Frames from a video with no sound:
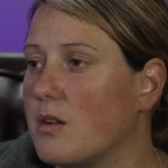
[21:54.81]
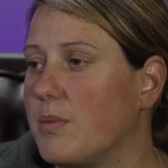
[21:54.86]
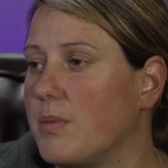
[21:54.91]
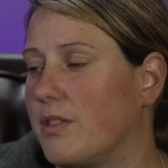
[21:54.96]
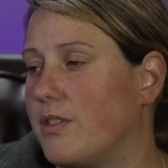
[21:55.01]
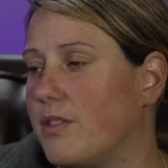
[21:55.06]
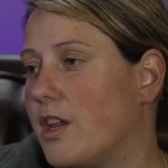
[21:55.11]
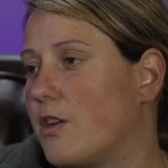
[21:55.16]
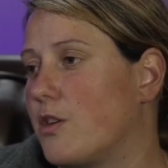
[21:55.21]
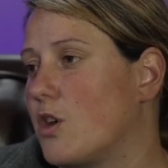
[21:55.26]

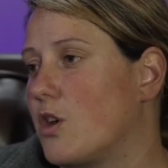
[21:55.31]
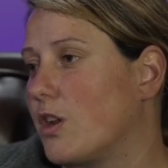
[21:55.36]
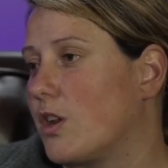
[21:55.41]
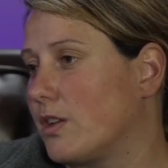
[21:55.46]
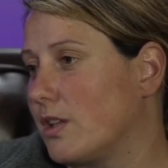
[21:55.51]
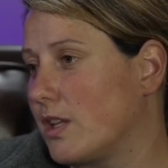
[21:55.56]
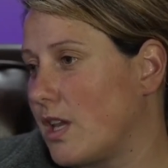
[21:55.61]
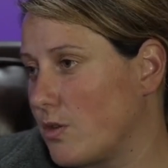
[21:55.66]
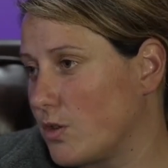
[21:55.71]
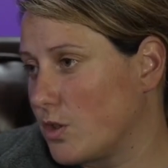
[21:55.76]
but they are not
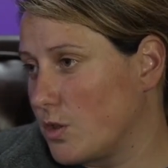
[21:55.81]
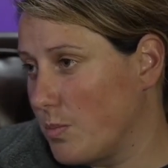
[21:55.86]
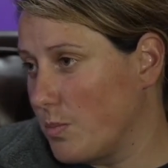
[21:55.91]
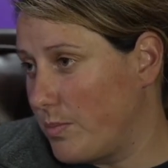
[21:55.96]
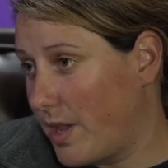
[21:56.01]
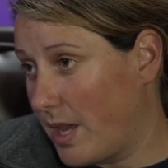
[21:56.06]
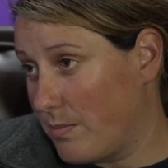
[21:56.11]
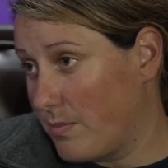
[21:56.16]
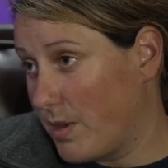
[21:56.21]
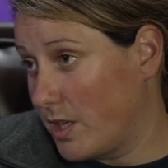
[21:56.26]
allowed to
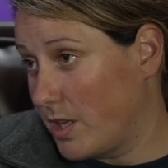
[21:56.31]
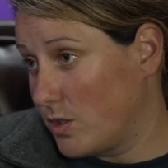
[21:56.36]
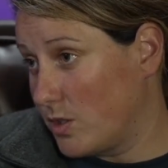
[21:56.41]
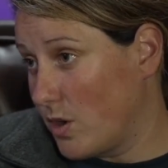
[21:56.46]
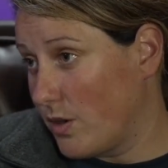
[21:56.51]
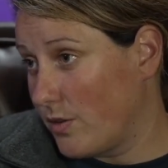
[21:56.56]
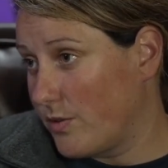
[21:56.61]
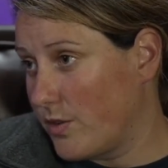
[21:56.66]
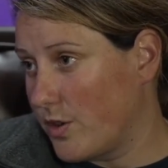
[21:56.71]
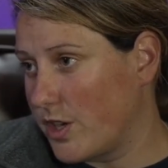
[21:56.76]
pet my
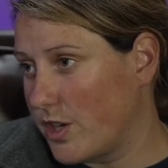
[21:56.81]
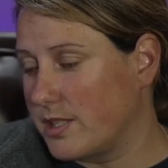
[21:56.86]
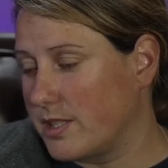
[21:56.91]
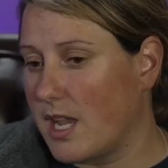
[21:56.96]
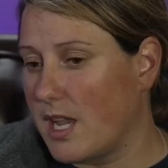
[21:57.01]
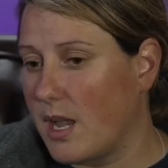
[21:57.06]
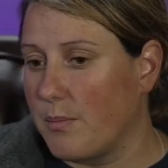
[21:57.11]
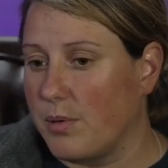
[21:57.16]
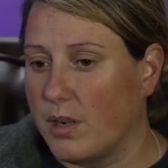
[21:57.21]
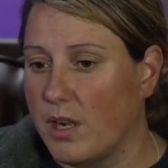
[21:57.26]
dog, for
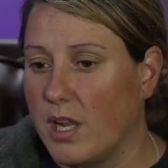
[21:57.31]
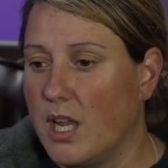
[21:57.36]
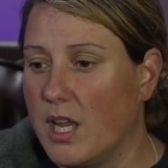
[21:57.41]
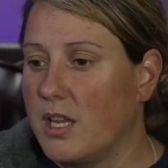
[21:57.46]
example.